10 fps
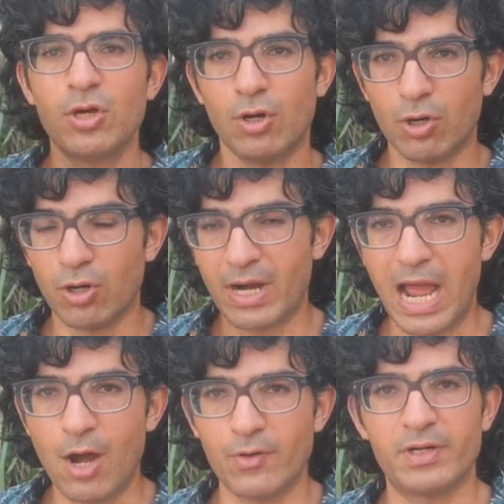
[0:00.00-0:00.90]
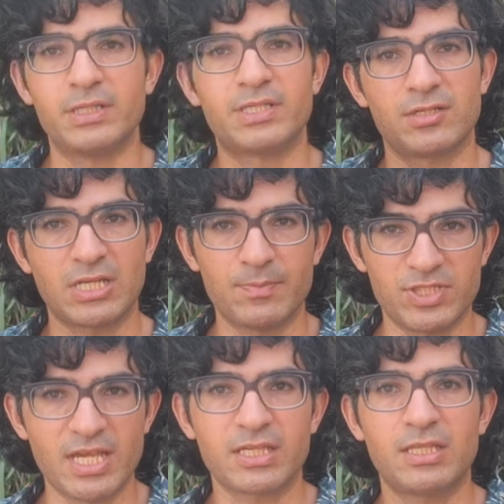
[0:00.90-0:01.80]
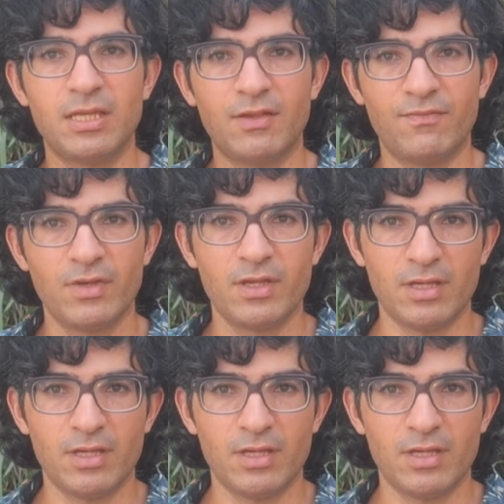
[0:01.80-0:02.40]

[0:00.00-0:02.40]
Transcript: or our intersubjective